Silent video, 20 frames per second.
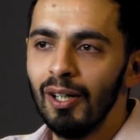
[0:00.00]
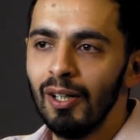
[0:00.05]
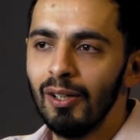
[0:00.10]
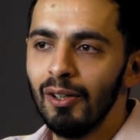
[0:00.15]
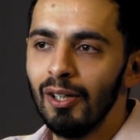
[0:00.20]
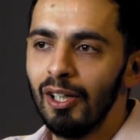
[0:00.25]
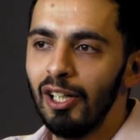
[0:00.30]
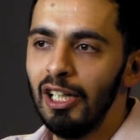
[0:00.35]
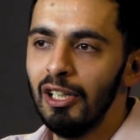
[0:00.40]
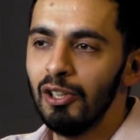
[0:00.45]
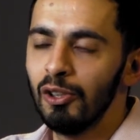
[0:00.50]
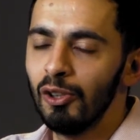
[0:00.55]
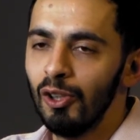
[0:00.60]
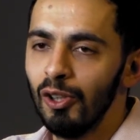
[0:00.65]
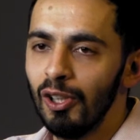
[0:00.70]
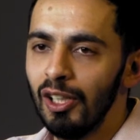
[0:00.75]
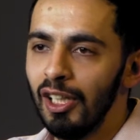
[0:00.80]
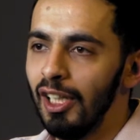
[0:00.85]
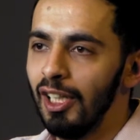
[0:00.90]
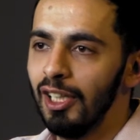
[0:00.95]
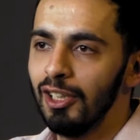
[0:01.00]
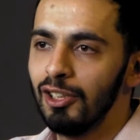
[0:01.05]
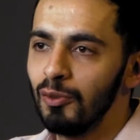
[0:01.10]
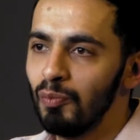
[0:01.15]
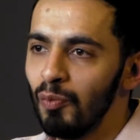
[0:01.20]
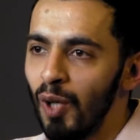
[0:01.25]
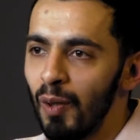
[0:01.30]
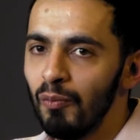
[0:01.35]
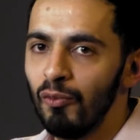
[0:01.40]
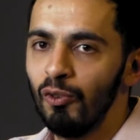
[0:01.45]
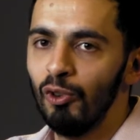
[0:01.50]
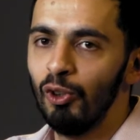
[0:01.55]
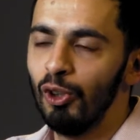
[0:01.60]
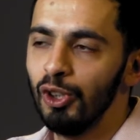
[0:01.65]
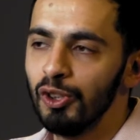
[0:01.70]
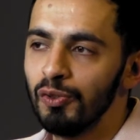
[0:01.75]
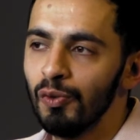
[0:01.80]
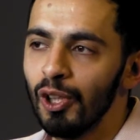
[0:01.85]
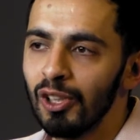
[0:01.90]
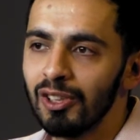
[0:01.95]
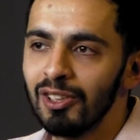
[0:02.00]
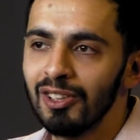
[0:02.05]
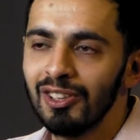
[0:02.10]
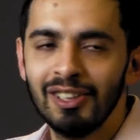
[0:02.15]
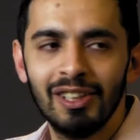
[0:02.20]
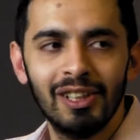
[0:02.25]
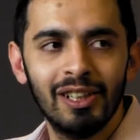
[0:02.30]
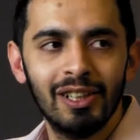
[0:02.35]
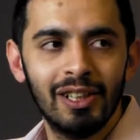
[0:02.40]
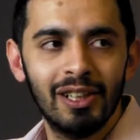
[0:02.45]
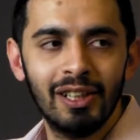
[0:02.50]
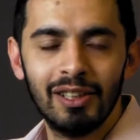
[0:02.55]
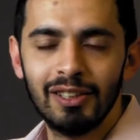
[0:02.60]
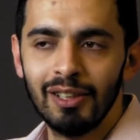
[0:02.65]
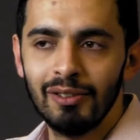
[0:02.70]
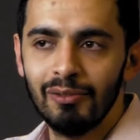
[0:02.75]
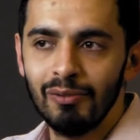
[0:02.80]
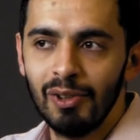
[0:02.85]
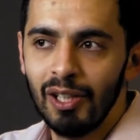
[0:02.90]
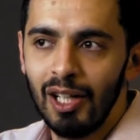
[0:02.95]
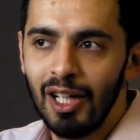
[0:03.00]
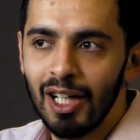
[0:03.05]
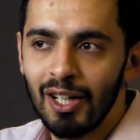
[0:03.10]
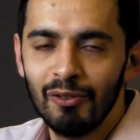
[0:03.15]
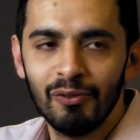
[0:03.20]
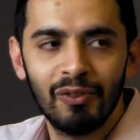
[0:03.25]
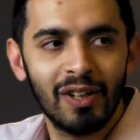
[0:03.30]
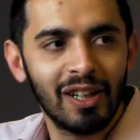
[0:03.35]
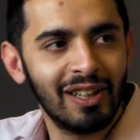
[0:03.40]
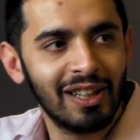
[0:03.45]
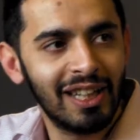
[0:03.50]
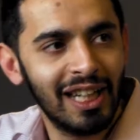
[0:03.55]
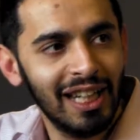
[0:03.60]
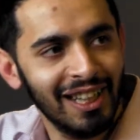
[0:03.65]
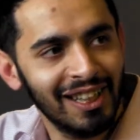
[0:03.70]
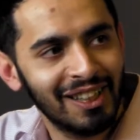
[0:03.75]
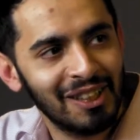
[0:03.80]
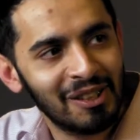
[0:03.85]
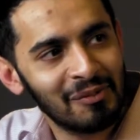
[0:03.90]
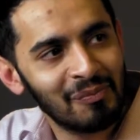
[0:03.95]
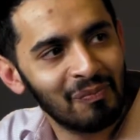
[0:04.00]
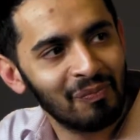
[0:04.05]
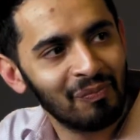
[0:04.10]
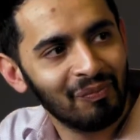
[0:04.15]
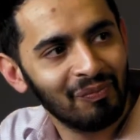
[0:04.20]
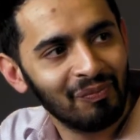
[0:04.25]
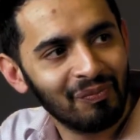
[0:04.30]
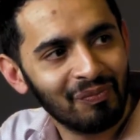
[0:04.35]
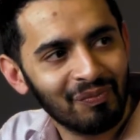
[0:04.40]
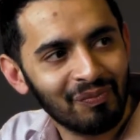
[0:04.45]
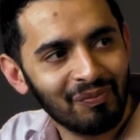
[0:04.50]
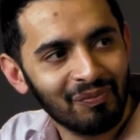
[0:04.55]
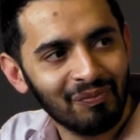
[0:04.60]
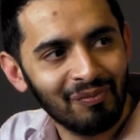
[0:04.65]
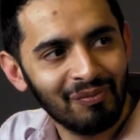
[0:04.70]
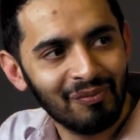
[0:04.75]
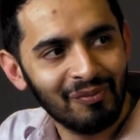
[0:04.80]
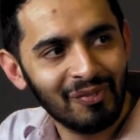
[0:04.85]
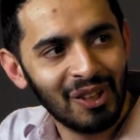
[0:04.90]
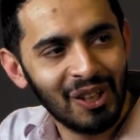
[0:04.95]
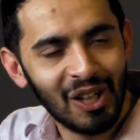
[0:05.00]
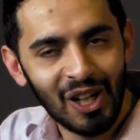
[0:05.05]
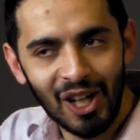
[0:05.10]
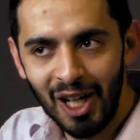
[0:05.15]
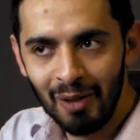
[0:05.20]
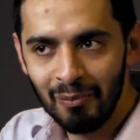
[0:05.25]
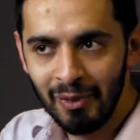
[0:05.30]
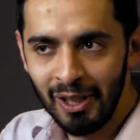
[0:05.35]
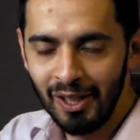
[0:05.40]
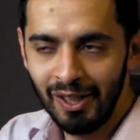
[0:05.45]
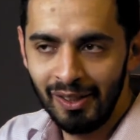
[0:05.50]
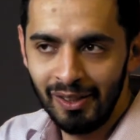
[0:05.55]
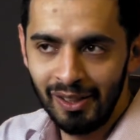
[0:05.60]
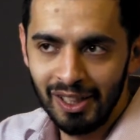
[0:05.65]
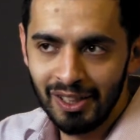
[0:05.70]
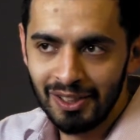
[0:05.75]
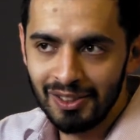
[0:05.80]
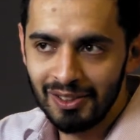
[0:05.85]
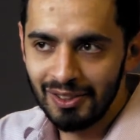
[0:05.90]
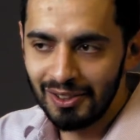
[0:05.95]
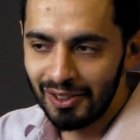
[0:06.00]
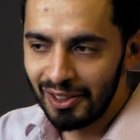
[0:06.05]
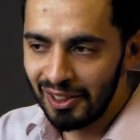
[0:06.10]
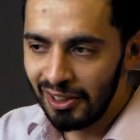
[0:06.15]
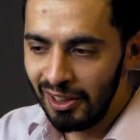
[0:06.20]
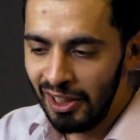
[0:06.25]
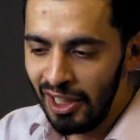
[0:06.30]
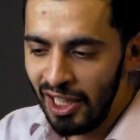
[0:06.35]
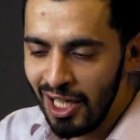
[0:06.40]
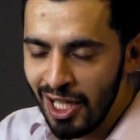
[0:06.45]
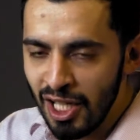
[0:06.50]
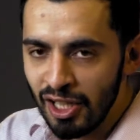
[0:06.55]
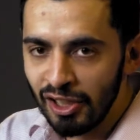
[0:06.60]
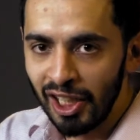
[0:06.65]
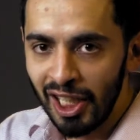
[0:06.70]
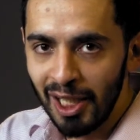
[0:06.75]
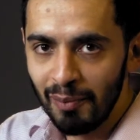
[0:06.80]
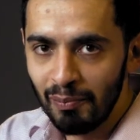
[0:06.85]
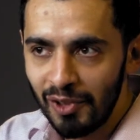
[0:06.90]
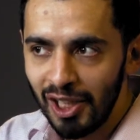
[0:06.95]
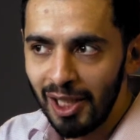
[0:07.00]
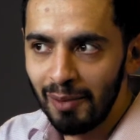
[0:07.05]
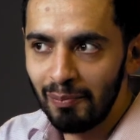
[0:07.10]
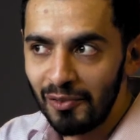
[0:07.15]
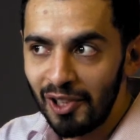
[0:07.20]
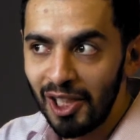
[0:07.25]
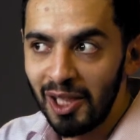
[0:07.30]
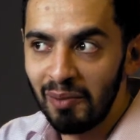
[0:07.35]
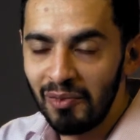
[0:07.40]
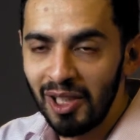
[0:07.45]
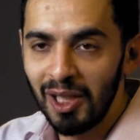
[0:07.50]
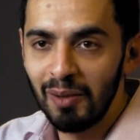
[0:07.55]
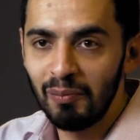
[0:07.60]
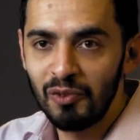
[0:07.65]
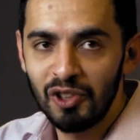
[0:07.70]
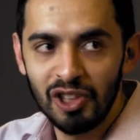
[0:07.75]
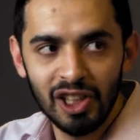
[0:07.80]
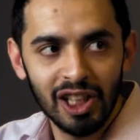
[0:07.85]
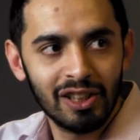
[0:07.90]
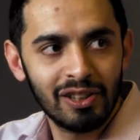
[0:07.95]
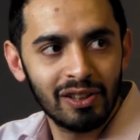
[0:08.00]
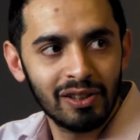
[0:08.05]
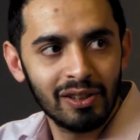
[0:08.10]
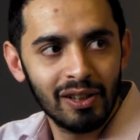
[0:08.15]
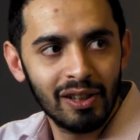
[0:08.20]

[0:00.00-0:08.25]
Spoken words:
Clean toilets, mop floors, what? I said, well, I don't fucking care. I'm in this deep shit